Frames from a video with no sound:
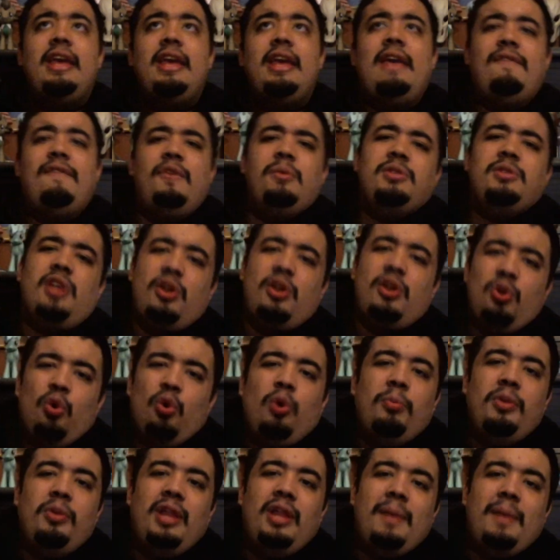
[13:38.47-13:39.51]
If it was a
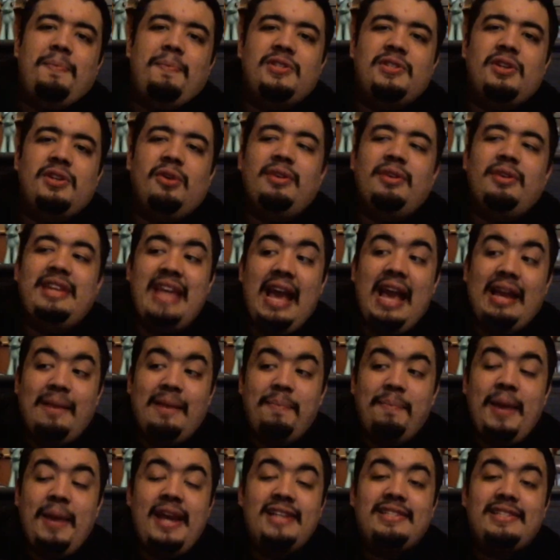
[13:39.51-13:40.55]
normal episode, yeah, the
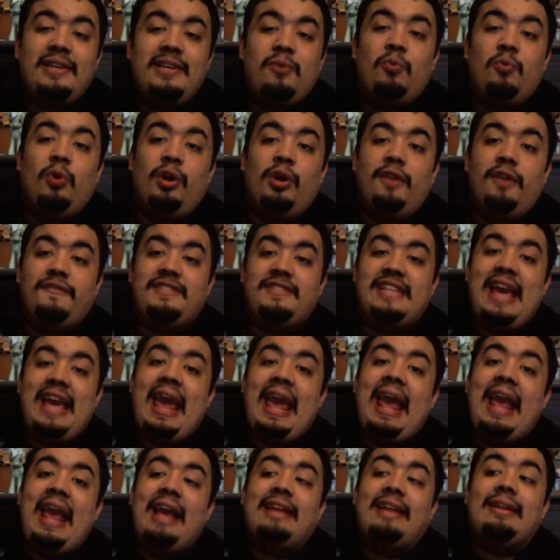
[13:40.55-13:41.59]
pacing would have
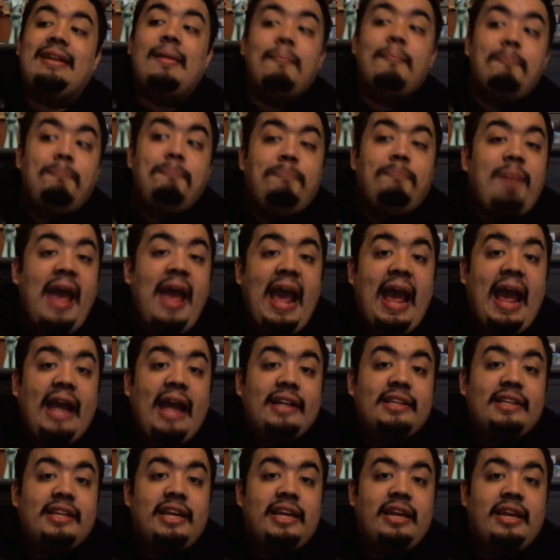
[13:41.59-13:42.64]
tanked
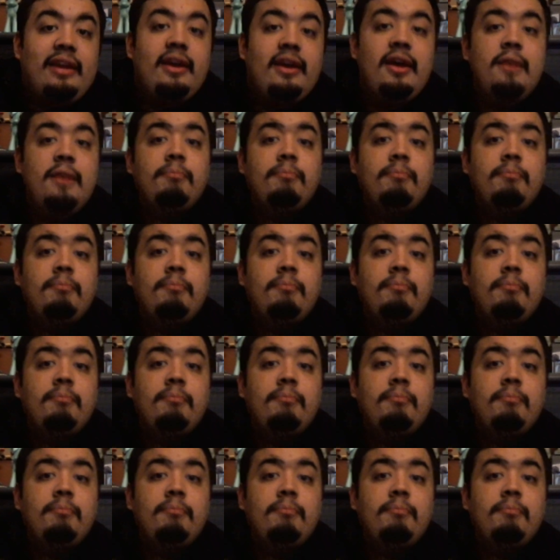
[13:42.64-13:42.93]
badly.